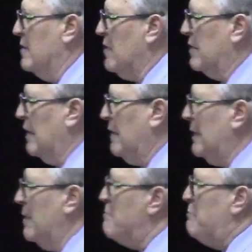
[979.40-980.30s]
Is that
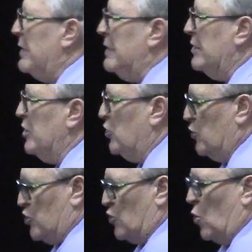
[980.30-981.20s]
that ability
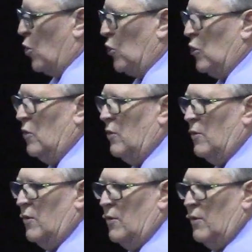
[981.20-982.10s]
to store
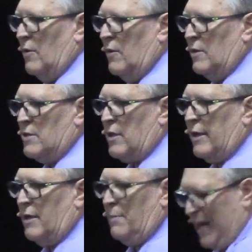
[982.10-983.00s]
is
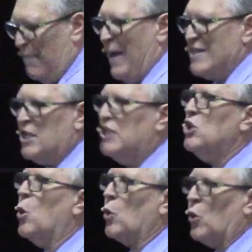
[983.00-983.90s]
like a
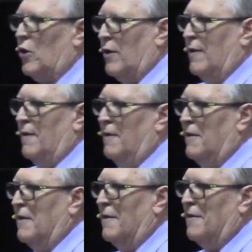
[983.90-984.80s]
capacitor.
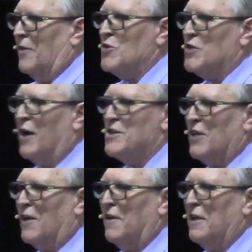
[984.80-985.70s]
Those guys
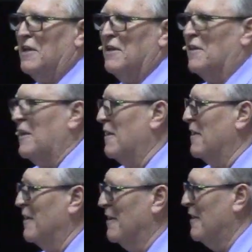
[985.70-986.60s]
that are in
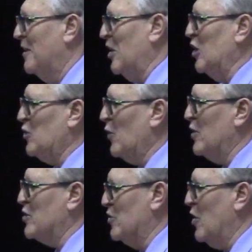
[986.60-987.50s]
the
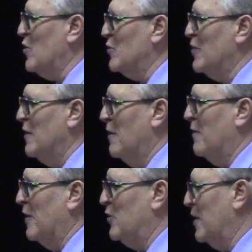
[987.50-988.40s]
electronics knows
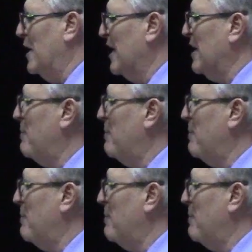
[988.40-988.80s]
that you get a